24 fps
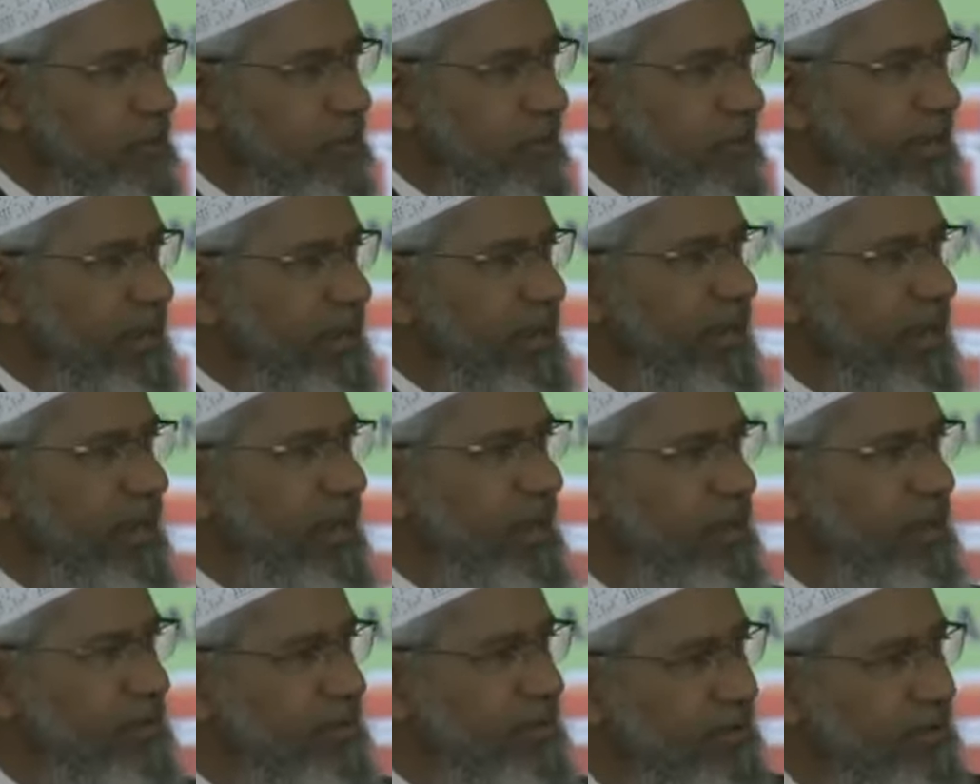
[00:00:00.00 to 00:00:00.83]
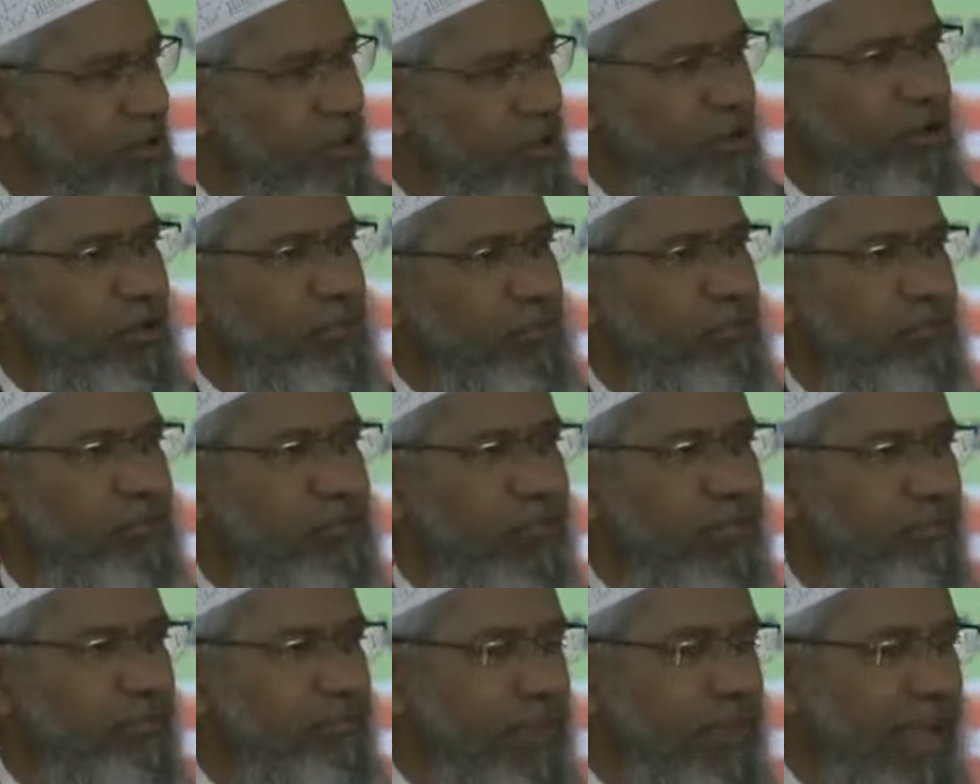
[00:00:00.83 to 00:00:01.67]
India, you know,
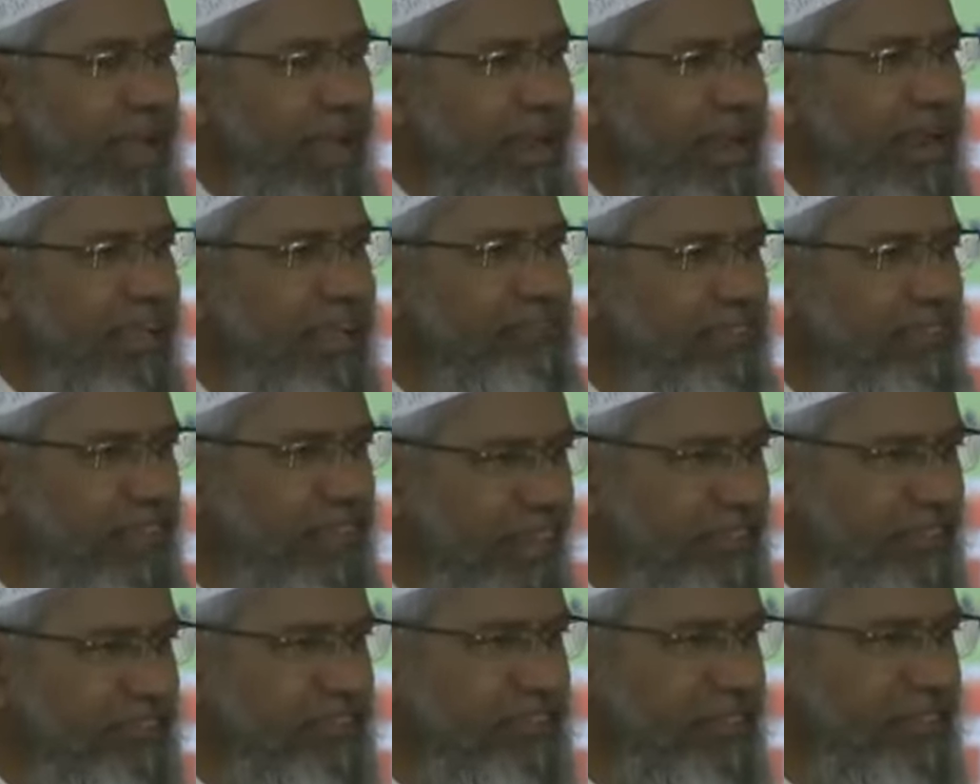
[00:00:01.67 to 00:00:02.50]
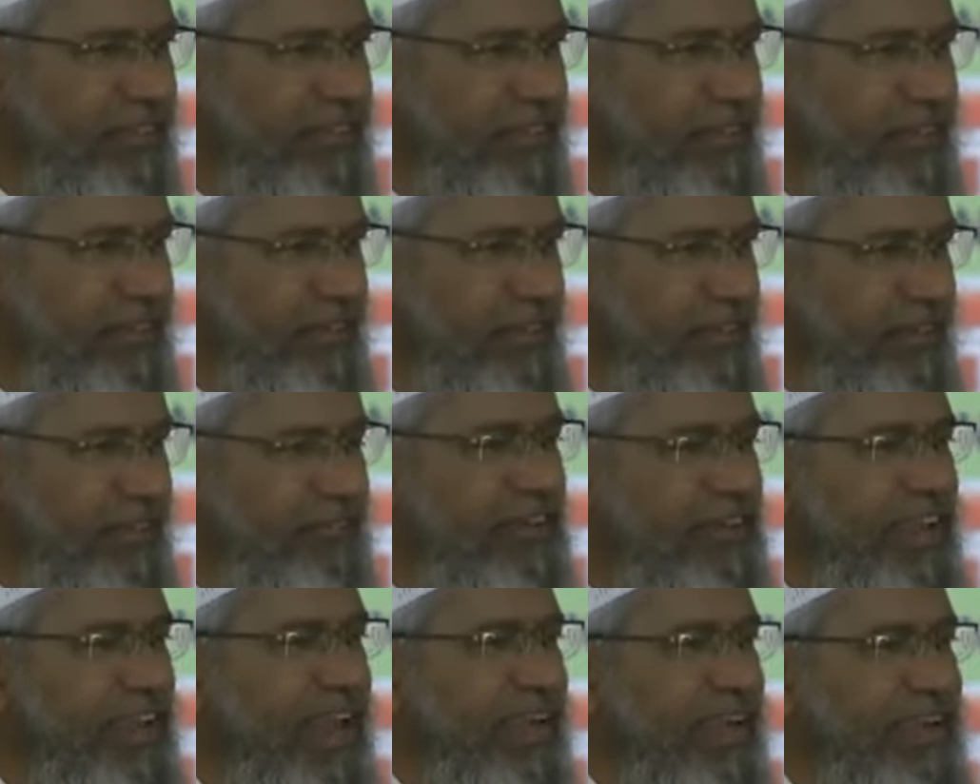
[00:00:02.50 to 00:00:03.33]
by Allah's grace.
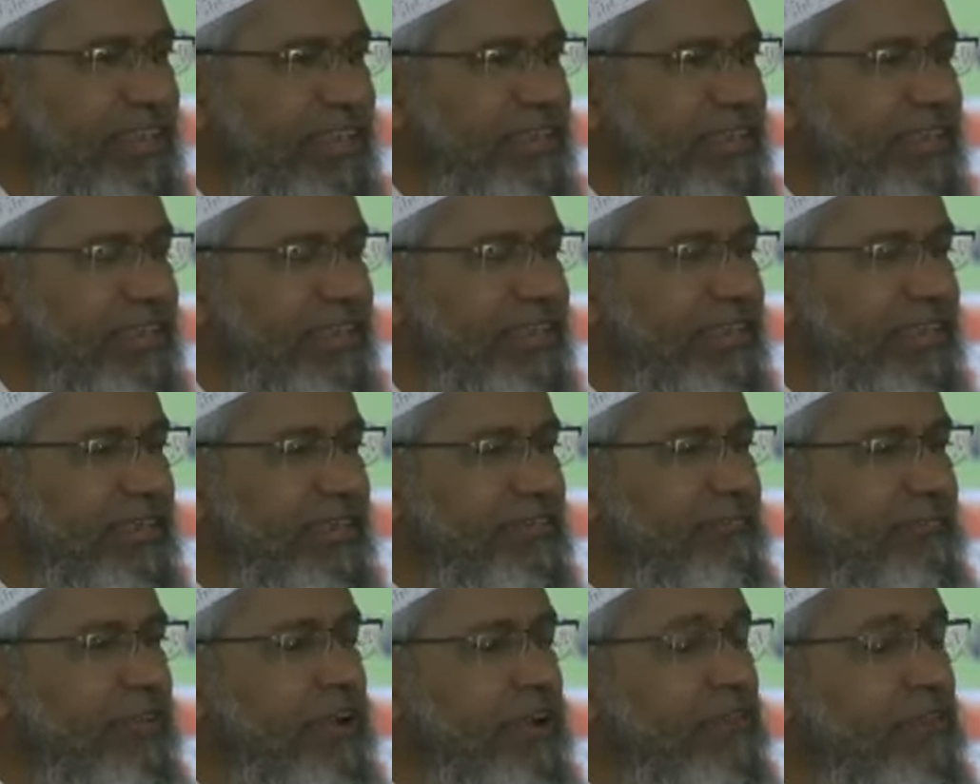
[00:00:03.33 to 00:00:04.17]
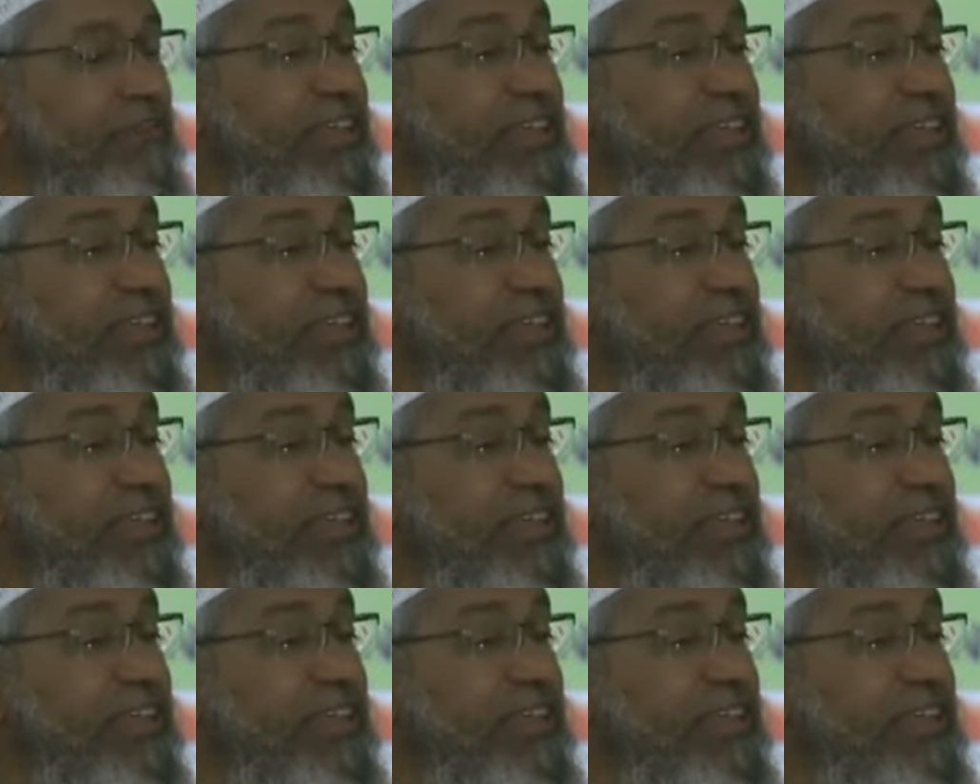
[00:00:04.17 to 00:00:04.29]
We had one of the